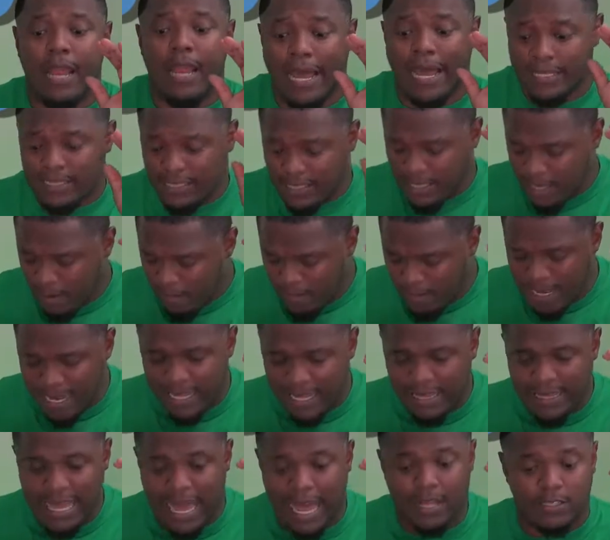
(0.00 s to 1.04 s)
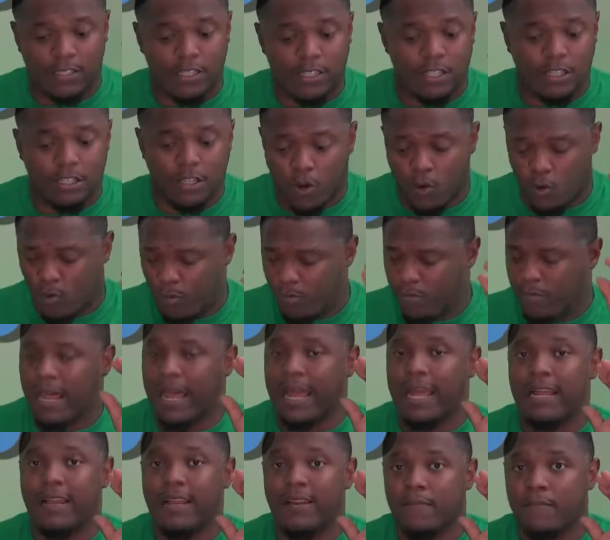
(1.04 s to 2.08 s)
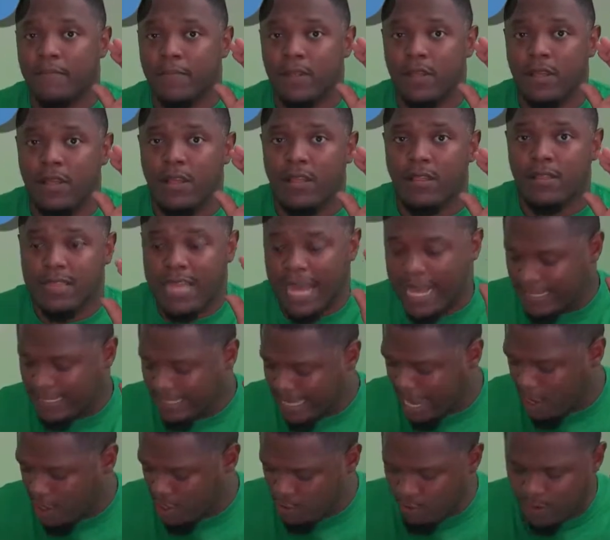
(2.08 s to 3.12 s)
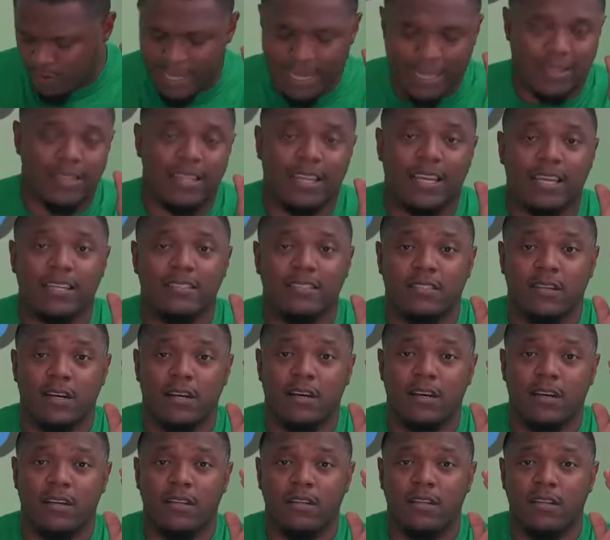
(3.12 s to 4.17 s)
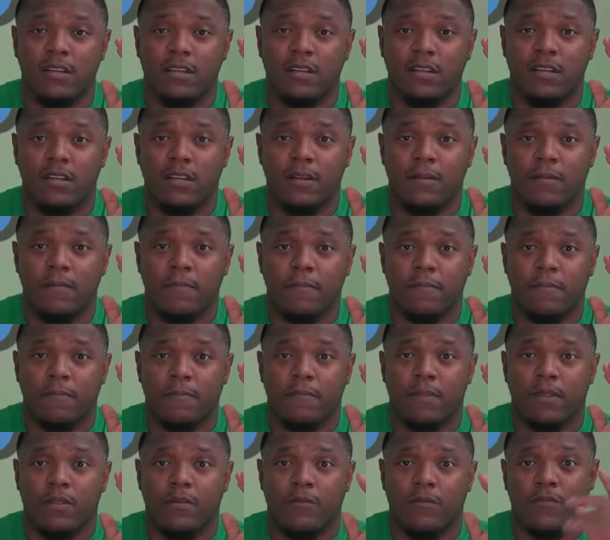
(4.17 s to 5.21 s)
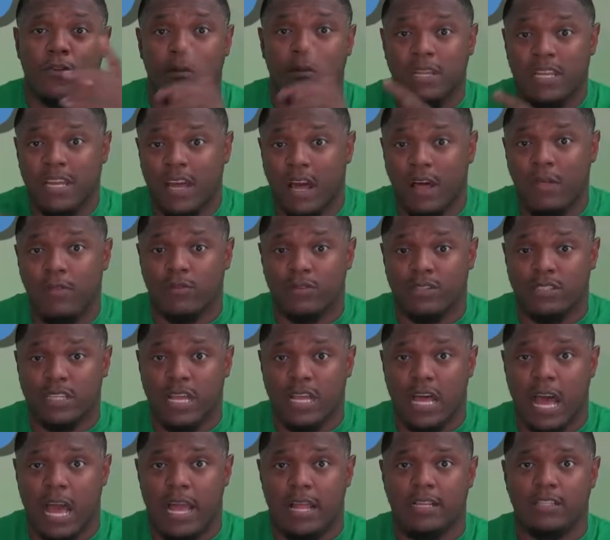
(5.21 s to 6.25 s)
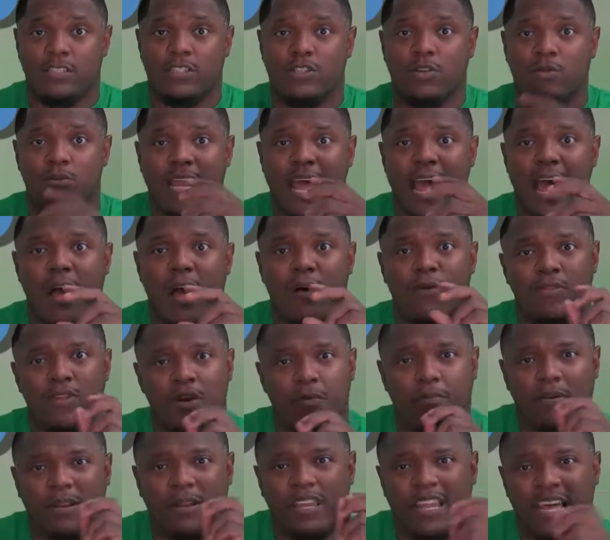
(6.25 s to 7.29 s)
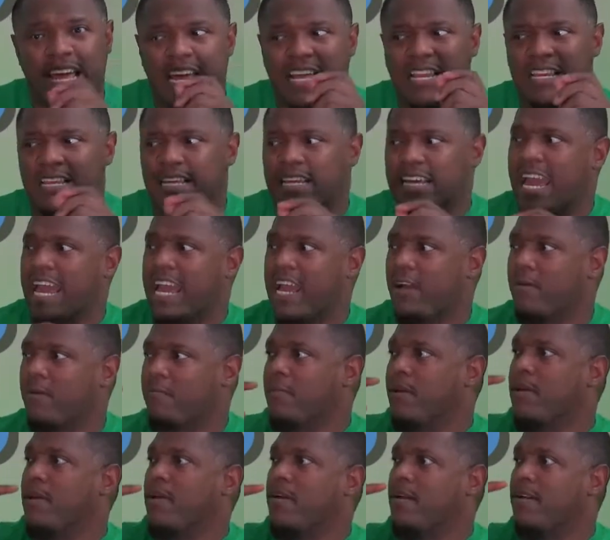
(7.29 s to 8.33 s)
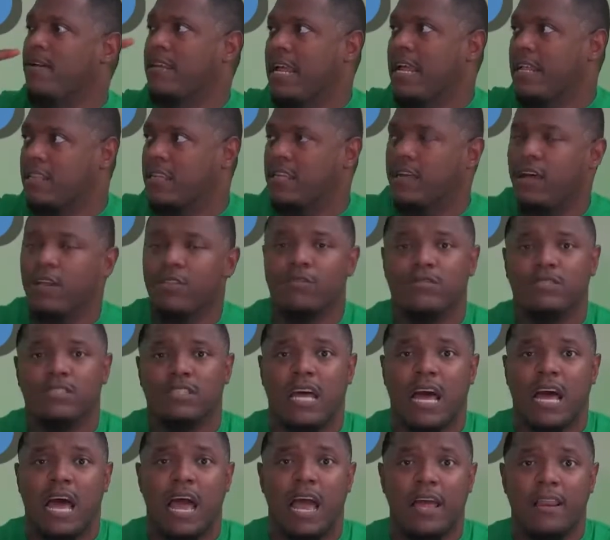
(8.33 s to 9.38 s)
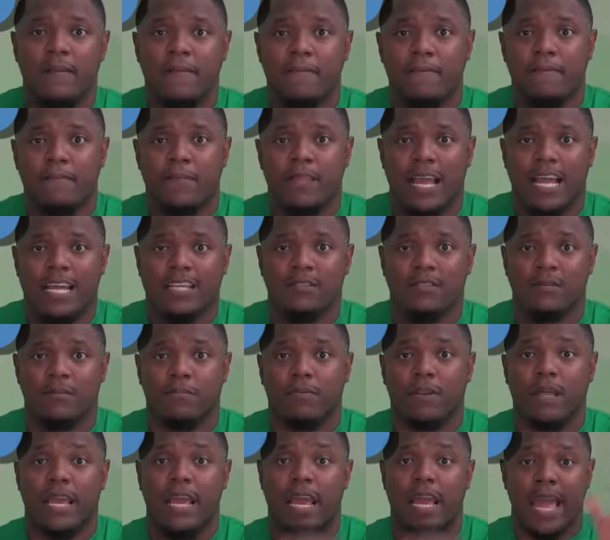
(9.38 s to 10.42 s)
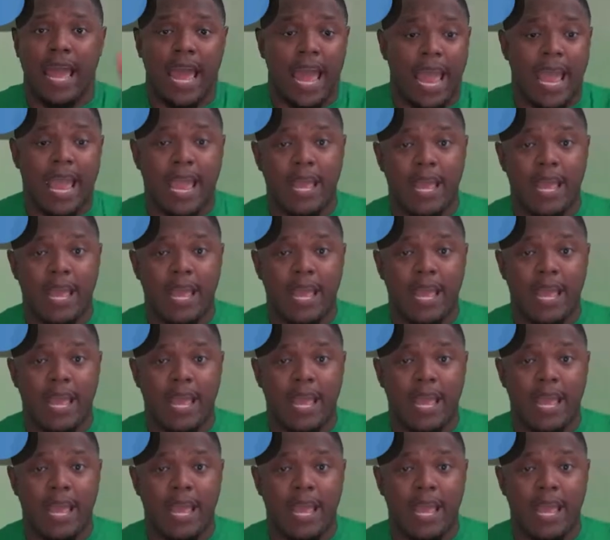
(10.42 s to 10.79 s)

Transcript: Like, to me, that's dope. Like, that's how you get things done from the other side. So now they're playing the game that the other side hasn't playing.